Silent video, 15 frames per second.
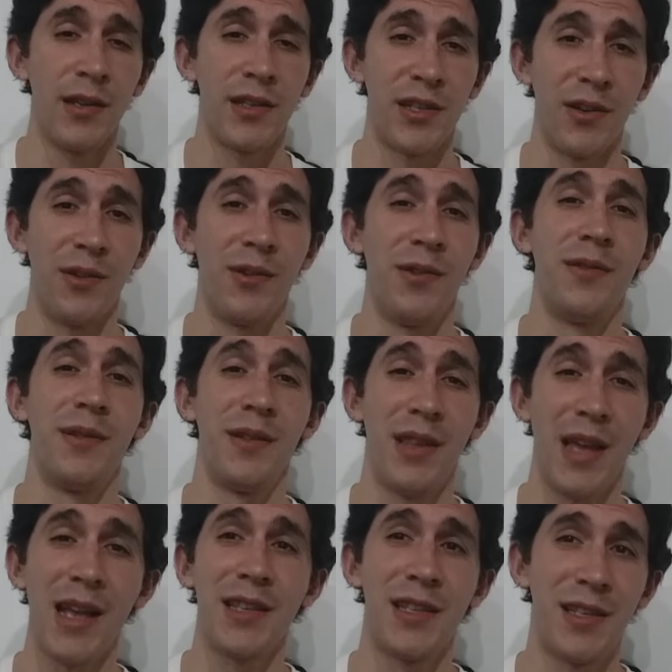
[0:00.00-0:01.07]
So
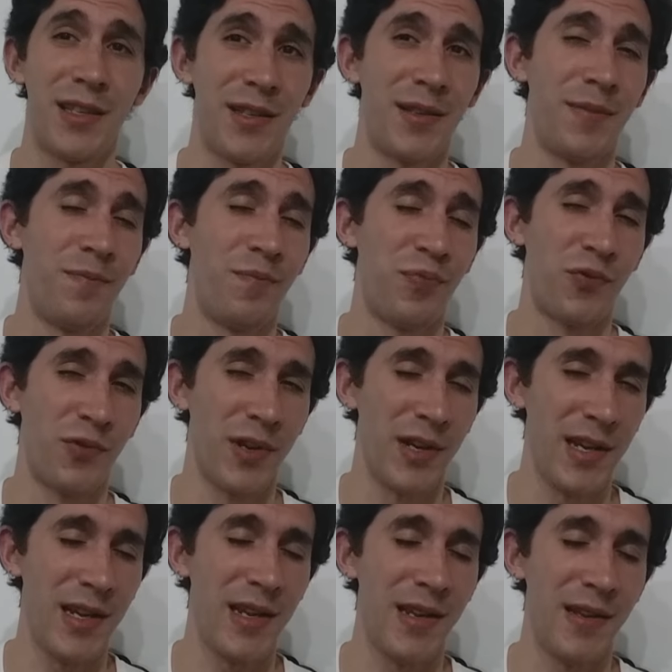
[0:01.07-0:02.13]
that's
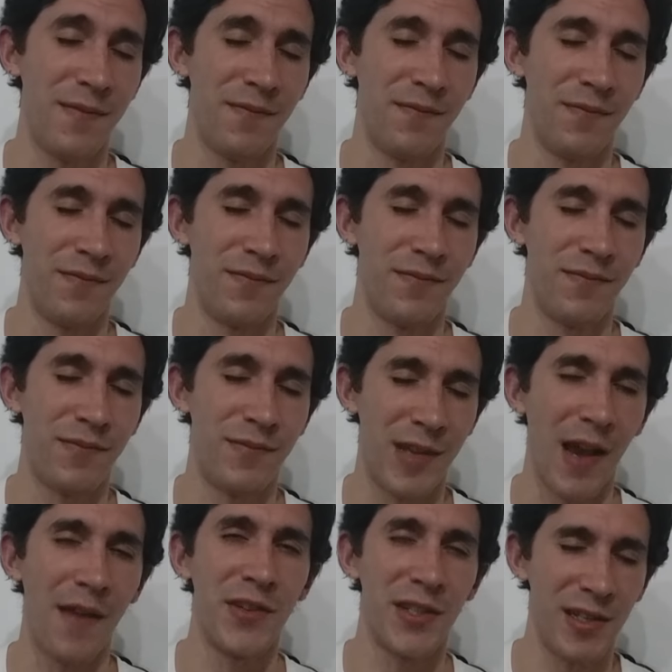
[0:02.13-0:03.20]
pretty
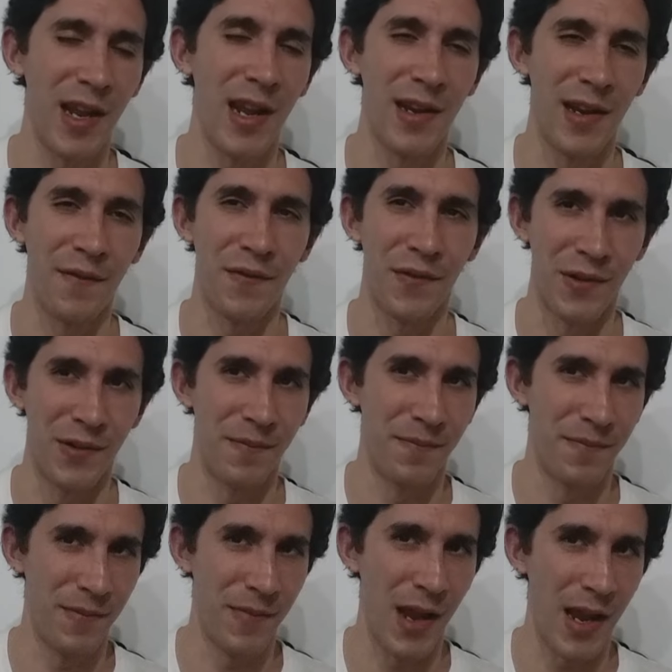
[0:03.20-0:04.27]
devastating for
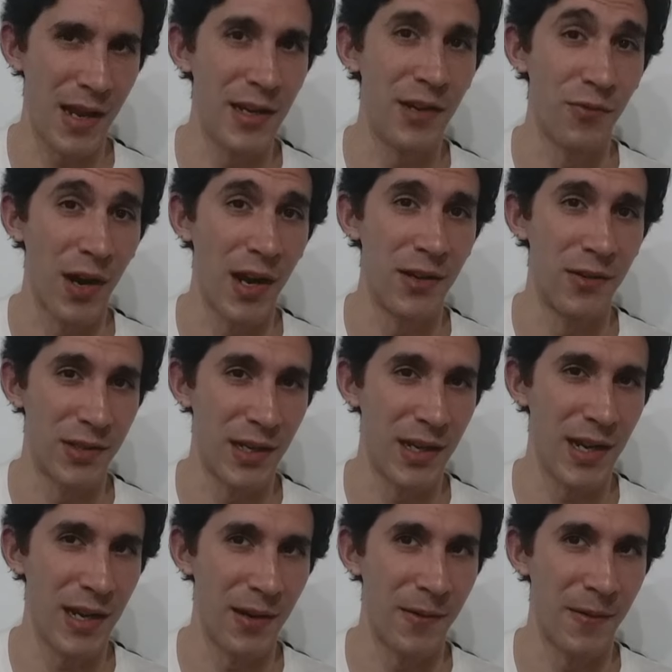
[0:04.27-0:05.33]
any writer to
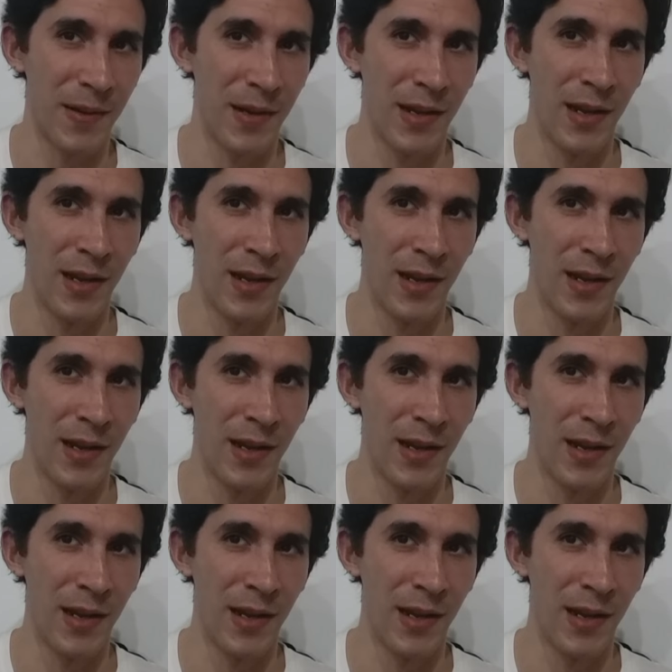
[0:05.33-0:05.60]
hear.